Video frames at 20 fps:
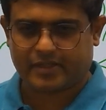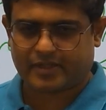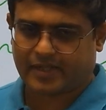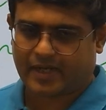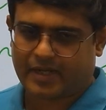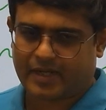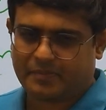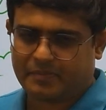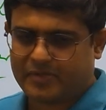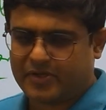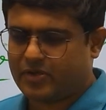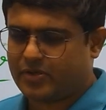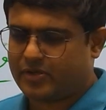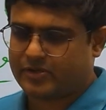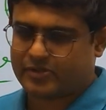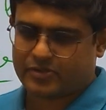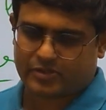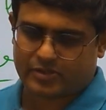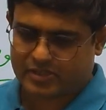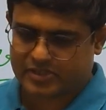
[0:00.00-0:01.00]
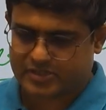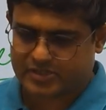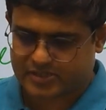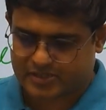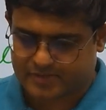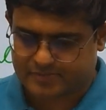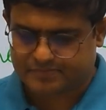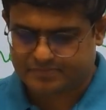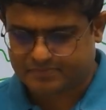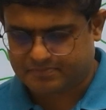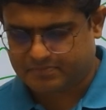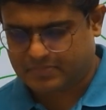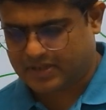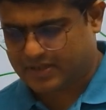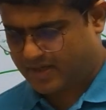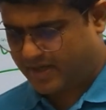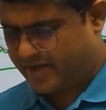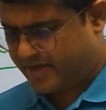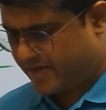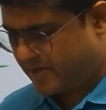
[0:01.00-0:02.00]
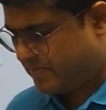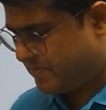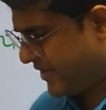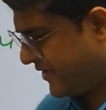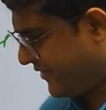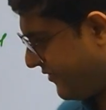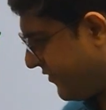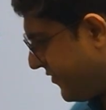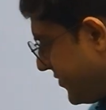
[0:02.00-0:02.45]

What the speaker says: can be your introduction, but write in brief.